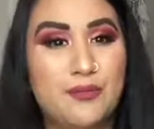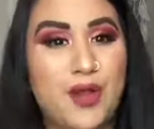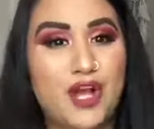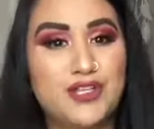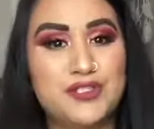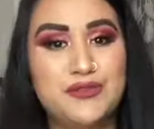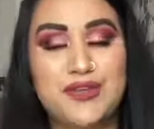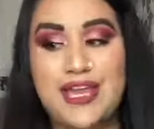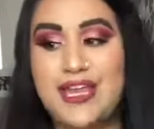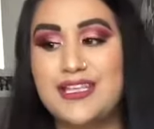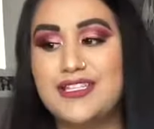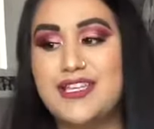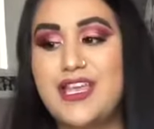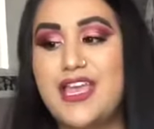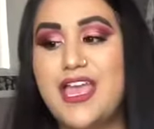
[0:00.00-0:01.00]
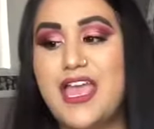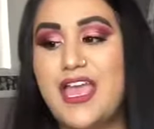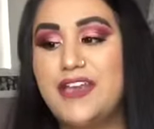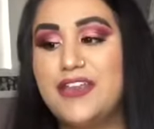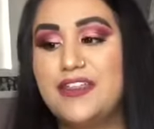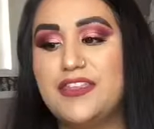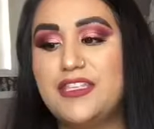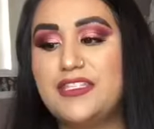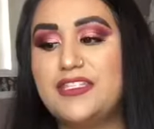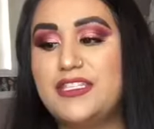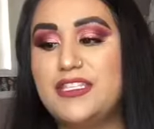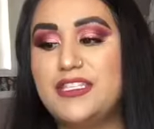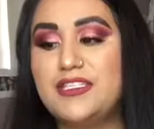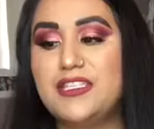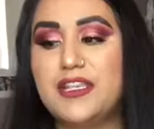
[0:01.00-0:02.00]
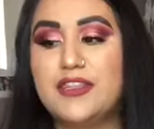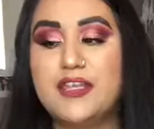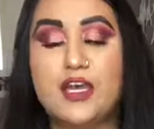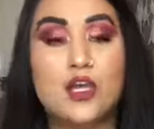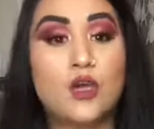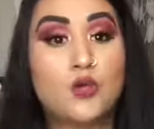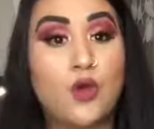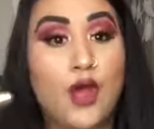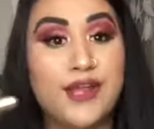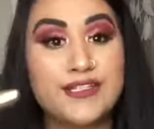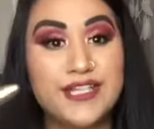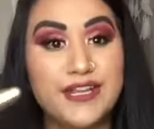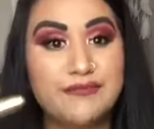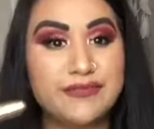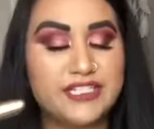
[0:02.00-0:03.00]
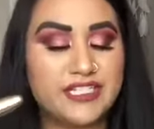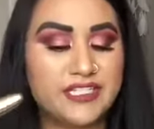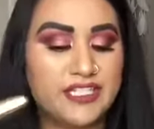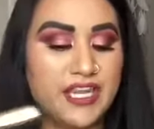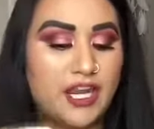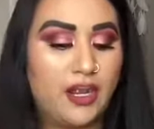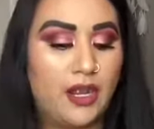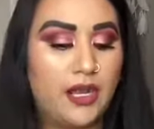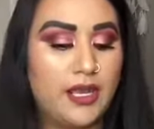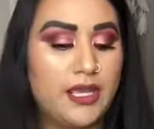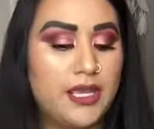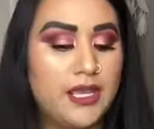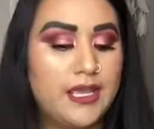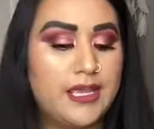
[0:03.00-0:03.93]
the box, you guys, and this is the Grande mascara.